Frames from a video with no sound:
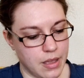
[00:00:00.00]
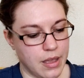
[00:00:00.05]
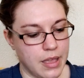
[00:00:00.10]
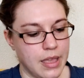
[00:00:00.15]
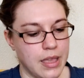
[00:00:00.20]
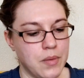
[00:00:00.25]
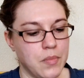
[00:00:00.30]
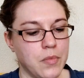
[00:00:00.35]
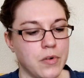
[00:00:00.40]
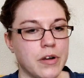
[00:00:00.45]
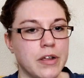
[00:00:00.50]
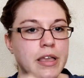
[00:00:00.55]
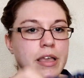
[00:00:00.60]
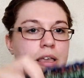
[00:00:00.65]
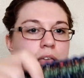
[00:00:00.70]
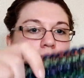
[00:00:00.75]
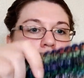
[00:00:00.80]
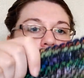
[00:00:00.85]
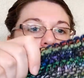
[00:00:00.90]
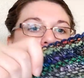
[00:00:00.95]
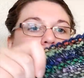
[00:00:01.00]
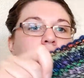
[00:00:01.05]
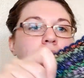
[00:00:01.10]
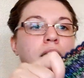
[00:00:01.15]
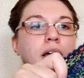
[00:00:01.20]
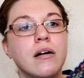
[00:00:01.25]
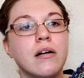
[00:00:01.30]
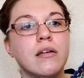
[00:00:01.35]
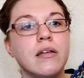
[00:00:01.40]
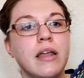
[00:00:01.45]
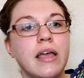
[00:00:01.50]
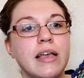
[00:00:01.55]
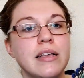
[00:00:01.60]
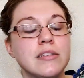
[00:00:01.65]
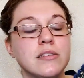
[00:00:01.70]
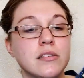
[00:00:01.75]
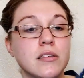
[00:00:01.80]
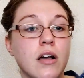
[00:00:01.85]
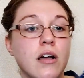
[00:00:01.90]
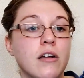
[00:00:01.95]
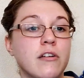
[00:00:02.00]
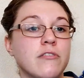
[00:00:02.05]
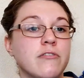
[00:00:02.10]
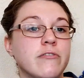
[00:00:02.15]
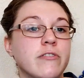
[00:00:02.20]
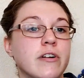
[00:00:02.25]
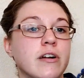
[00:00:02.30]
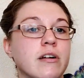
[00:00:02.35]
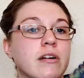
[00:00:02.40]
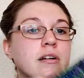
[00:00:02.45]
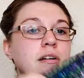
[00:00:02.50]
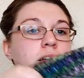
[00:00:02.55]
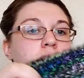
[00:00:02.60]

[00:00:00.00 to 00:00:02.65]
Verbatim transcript: I am working on a scarf for